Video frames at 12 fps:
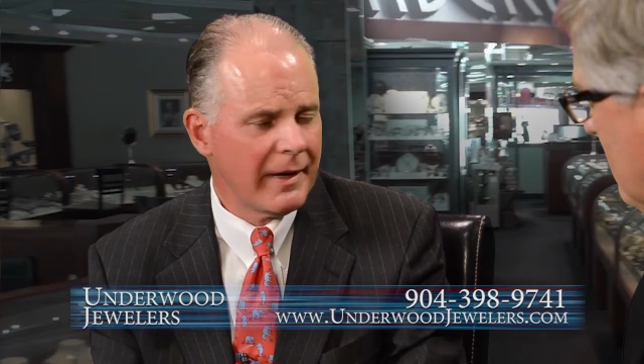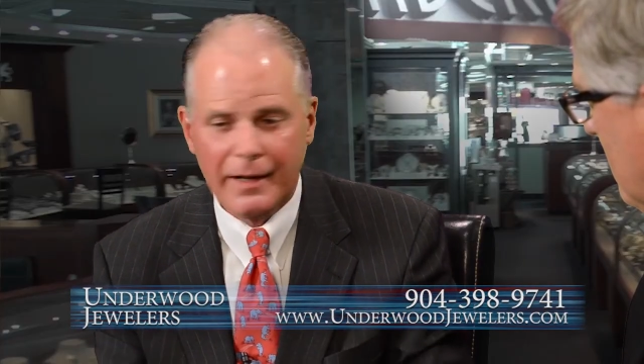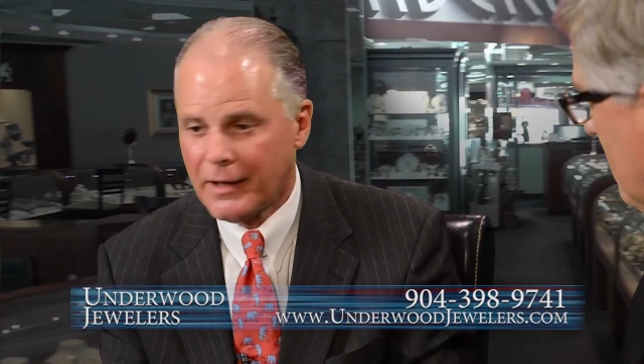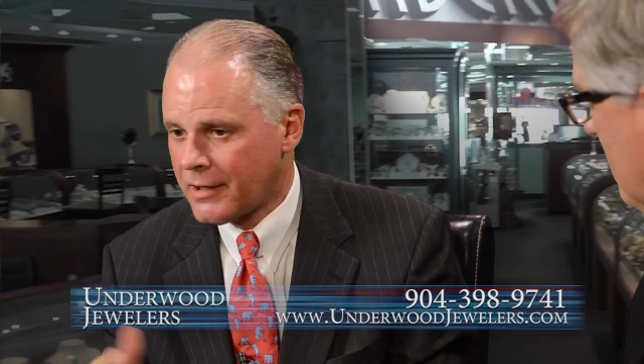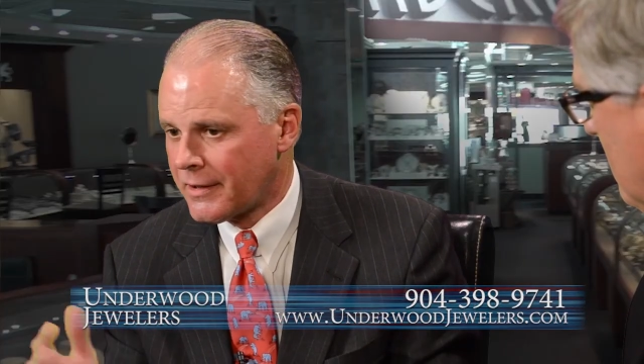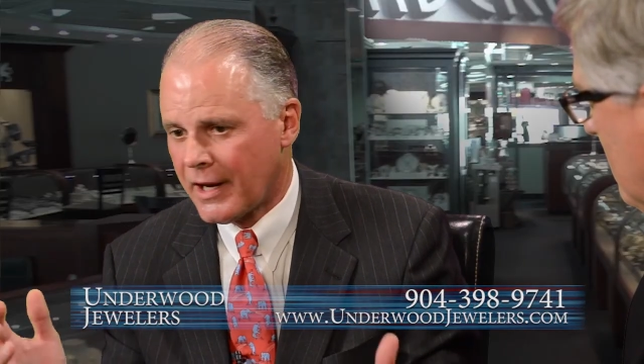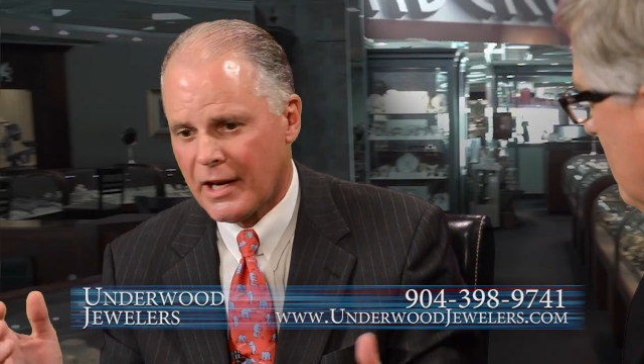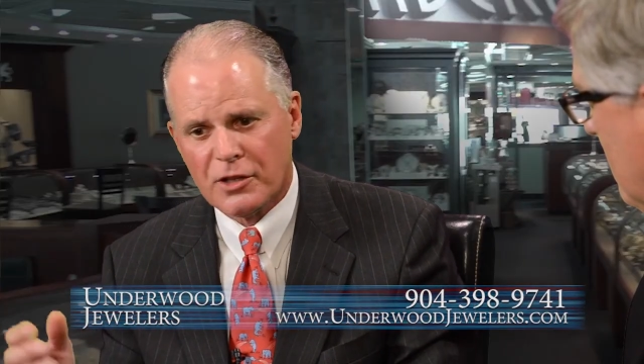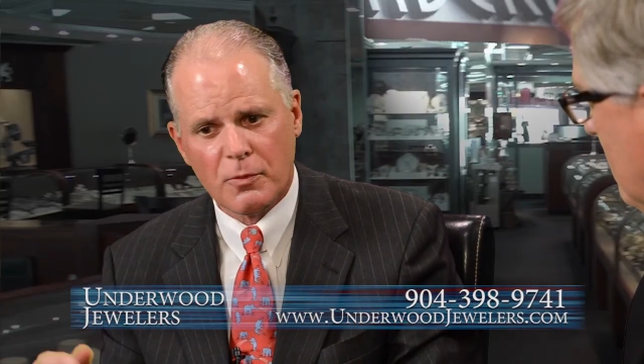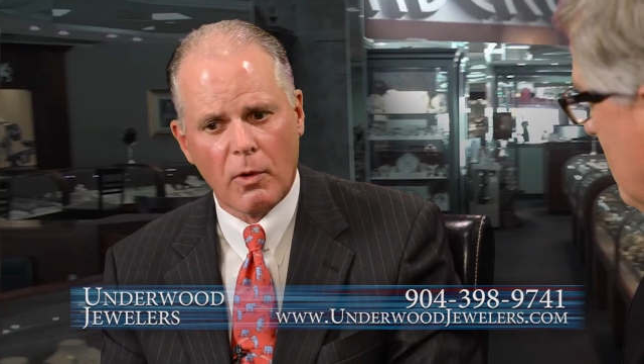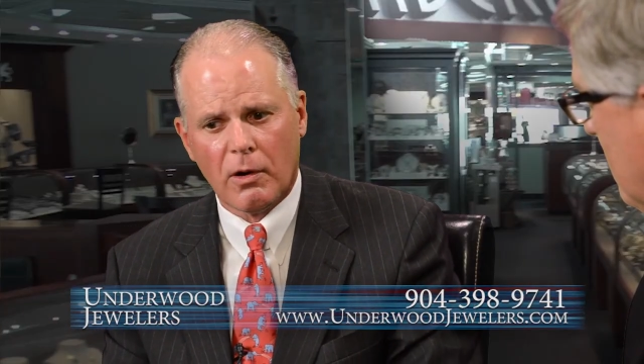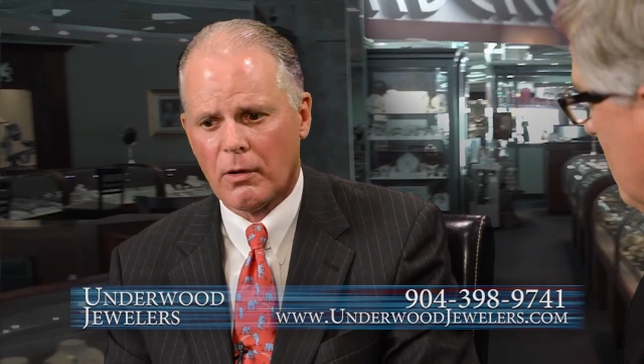And in today's
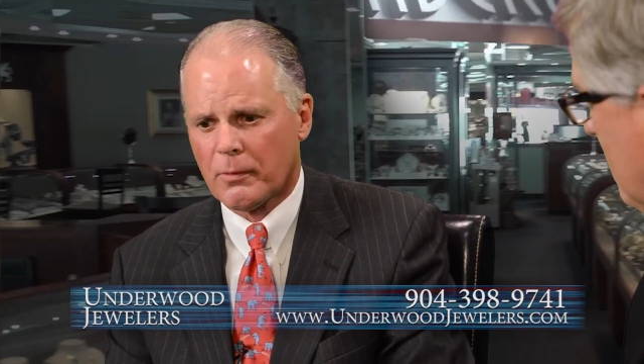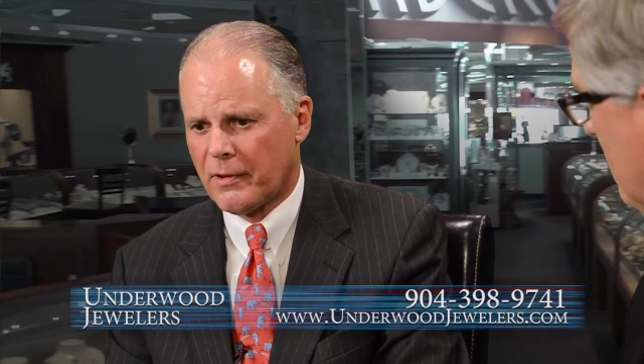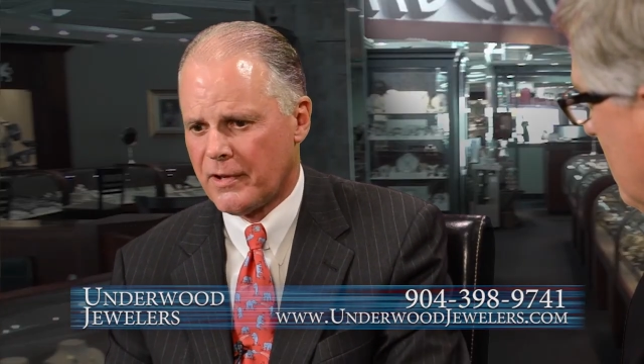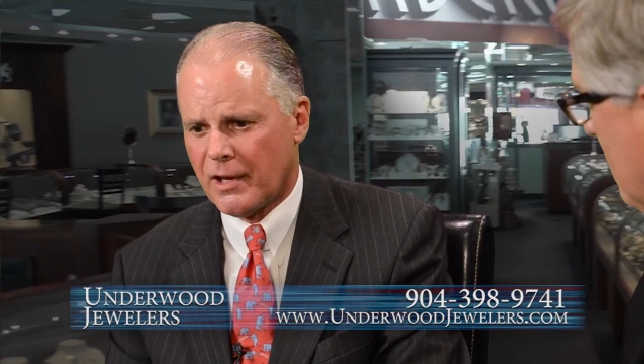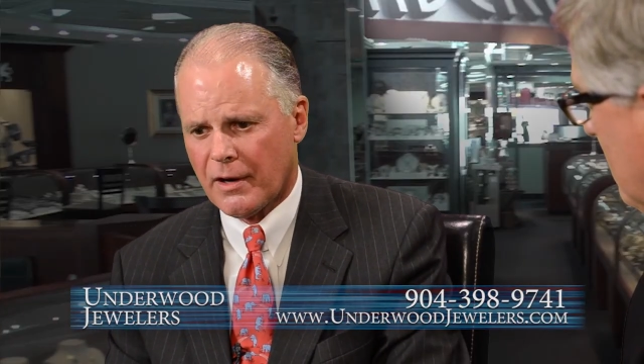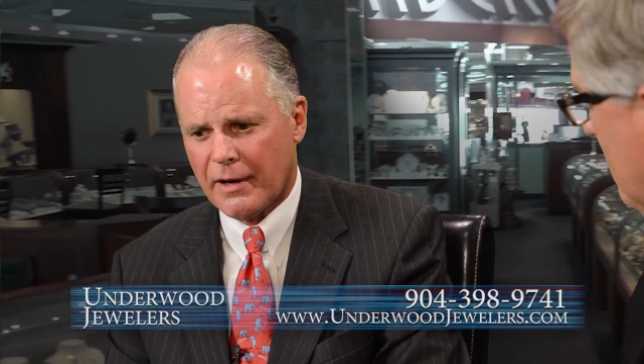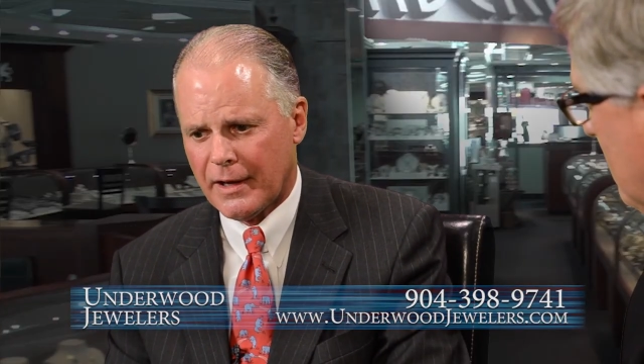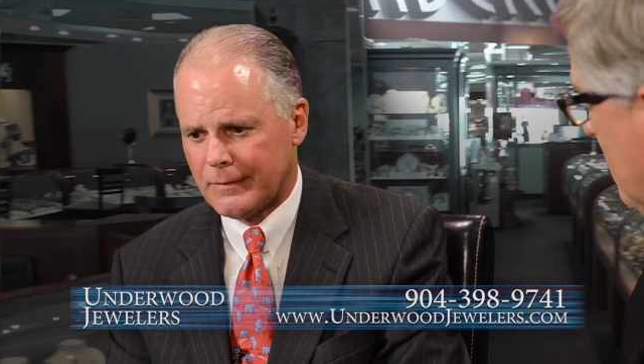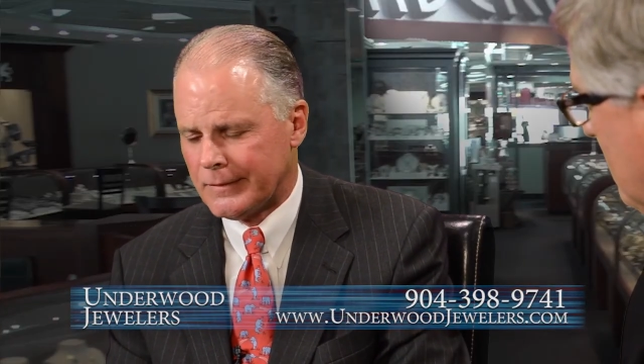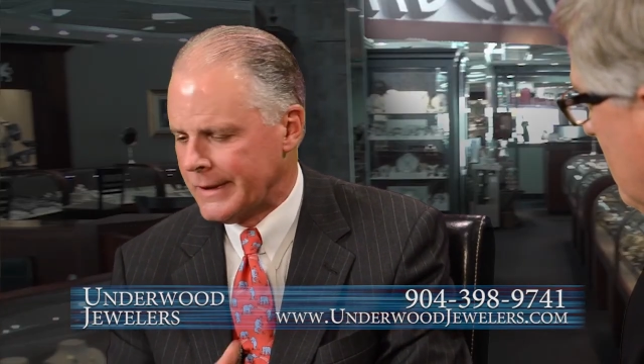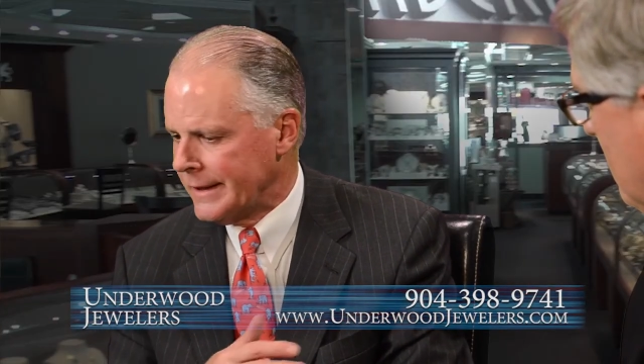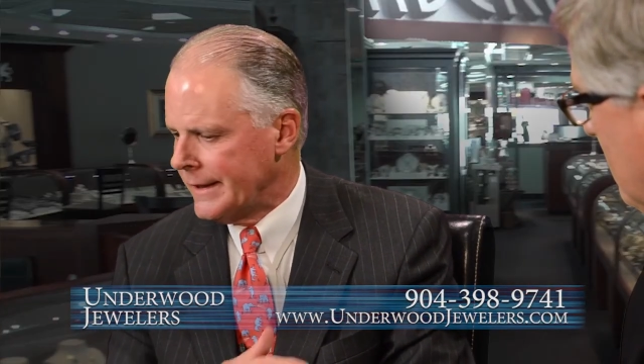world with the internet,